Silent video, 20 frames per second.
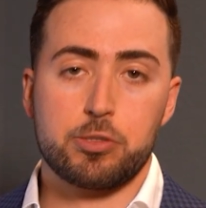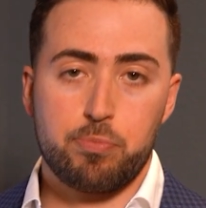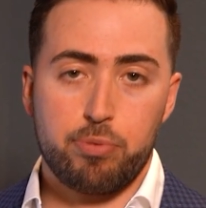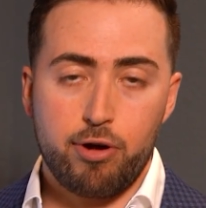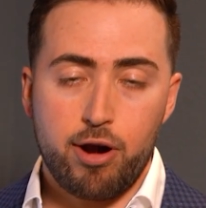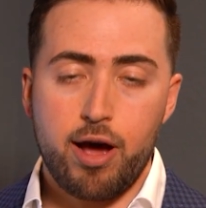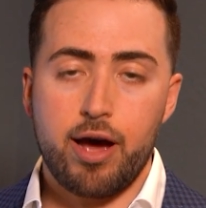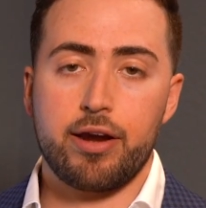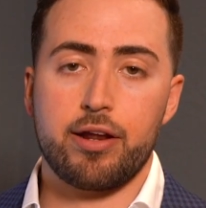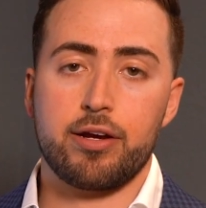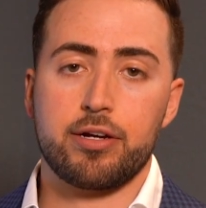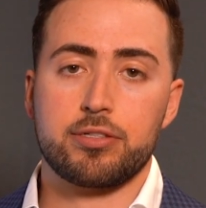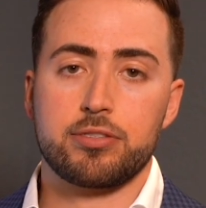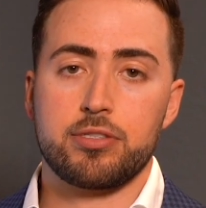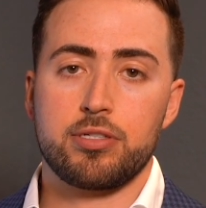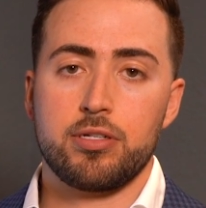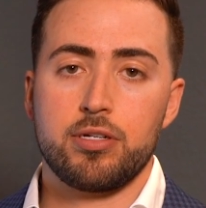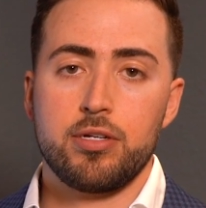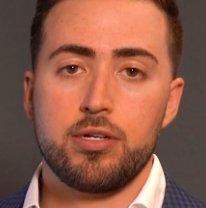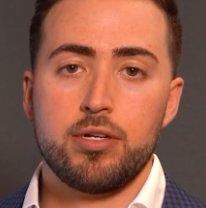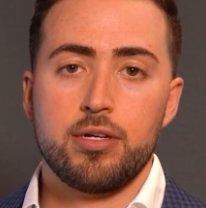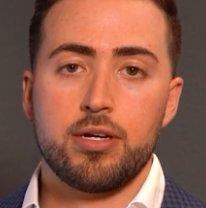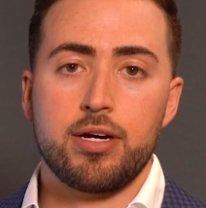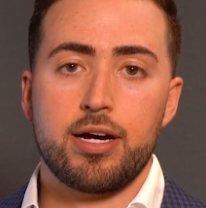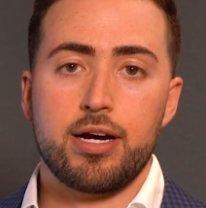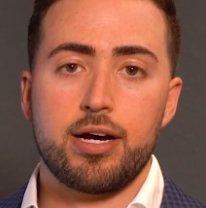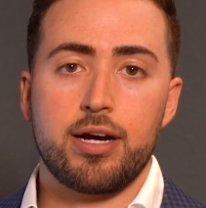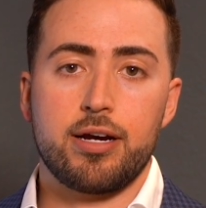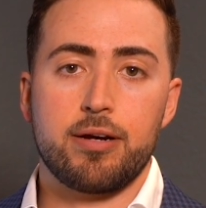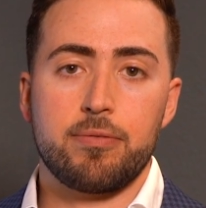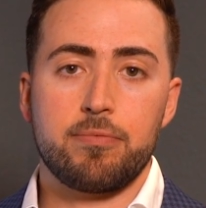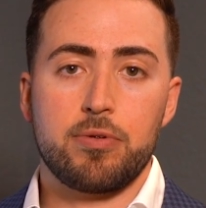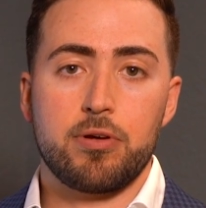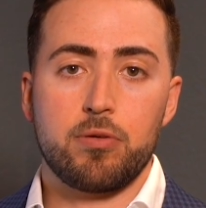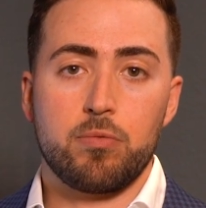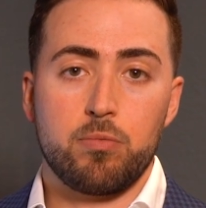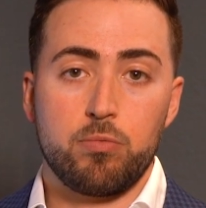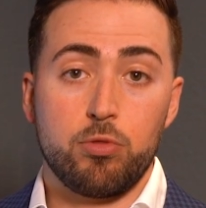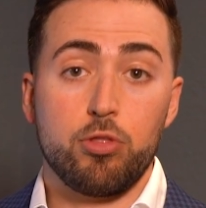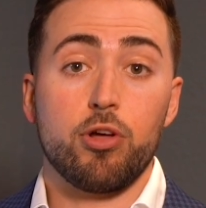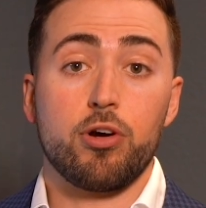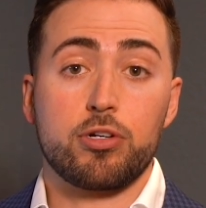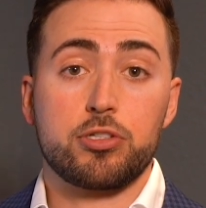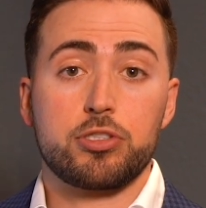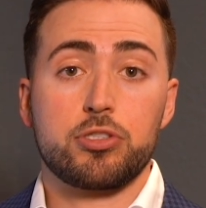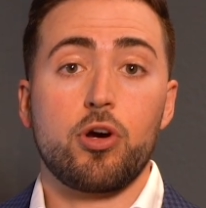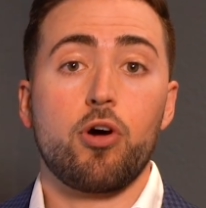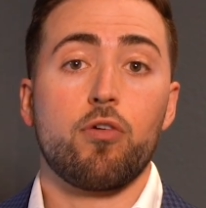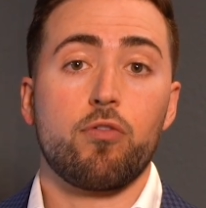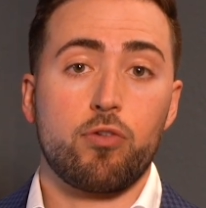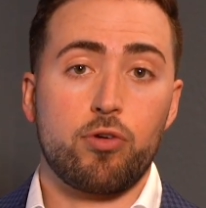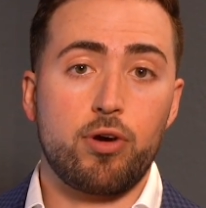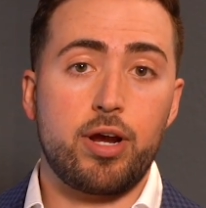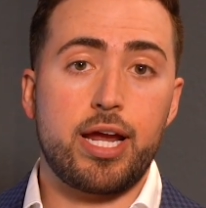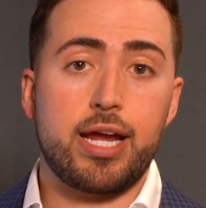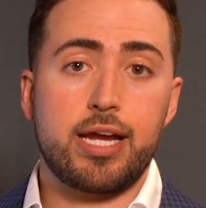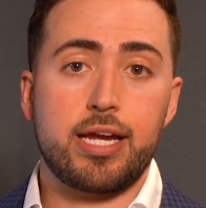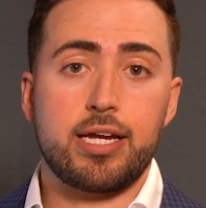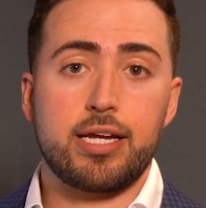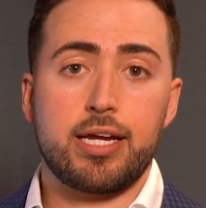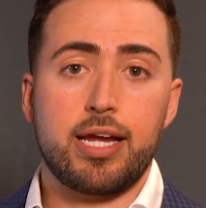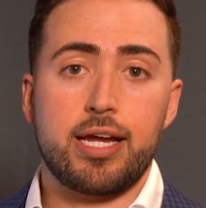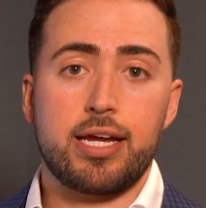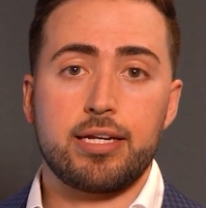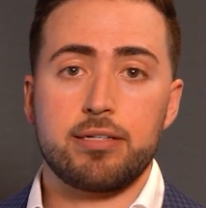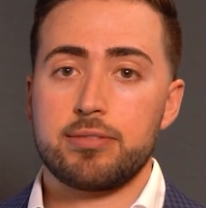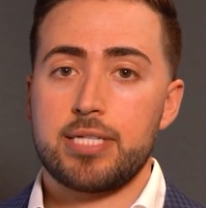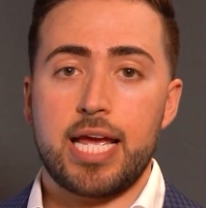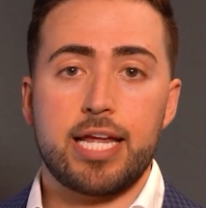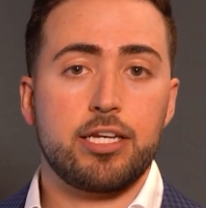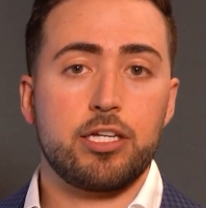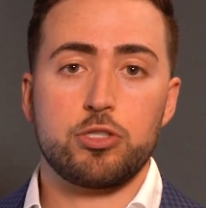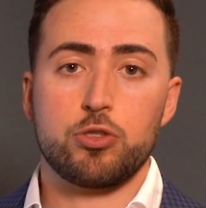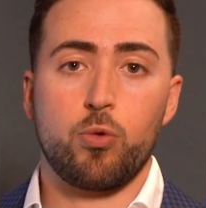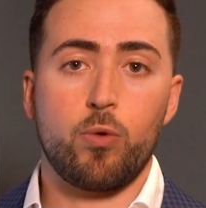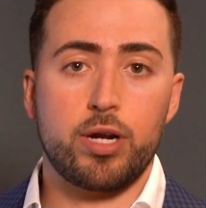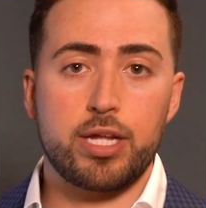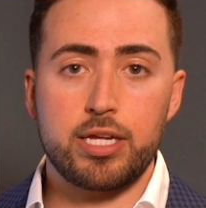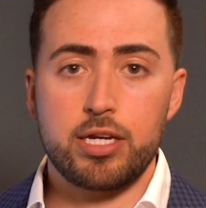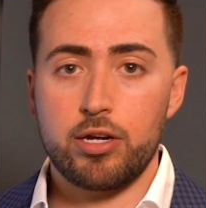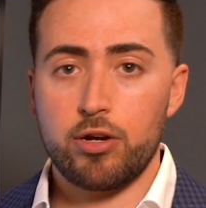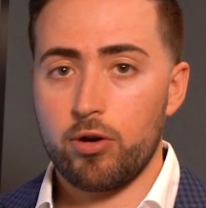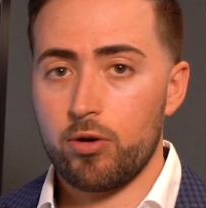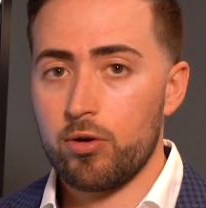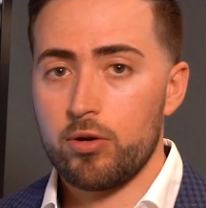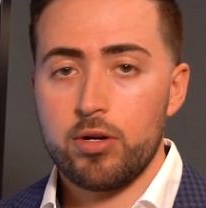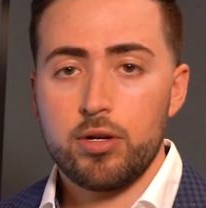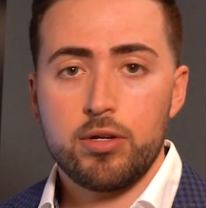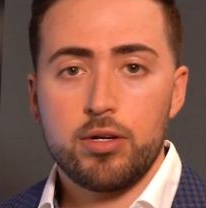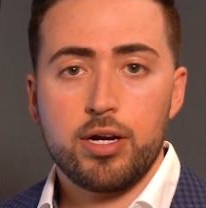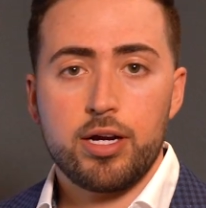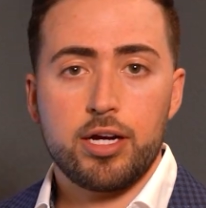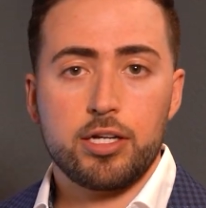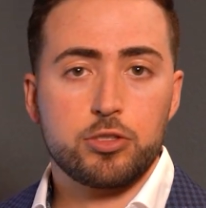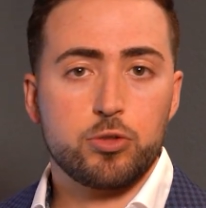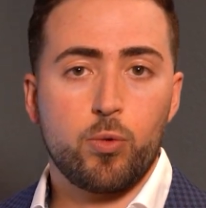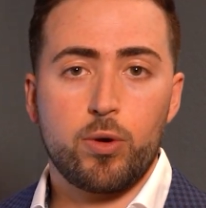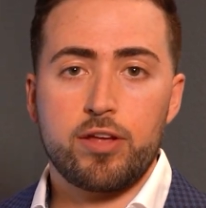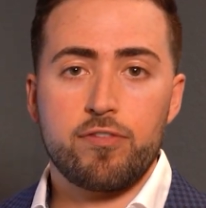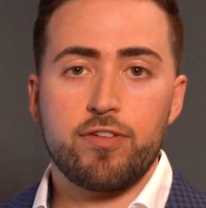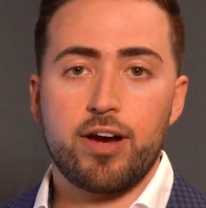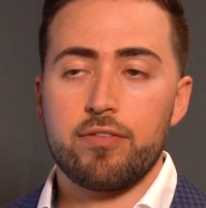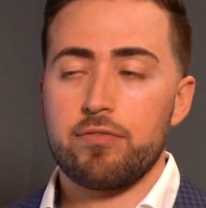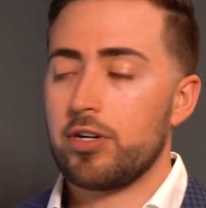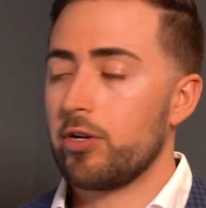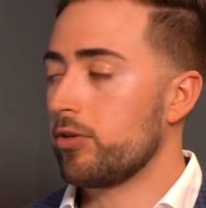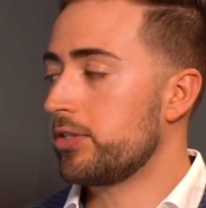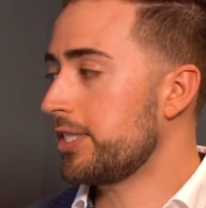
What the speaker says: product looks over a 10 to 20 year, 25 year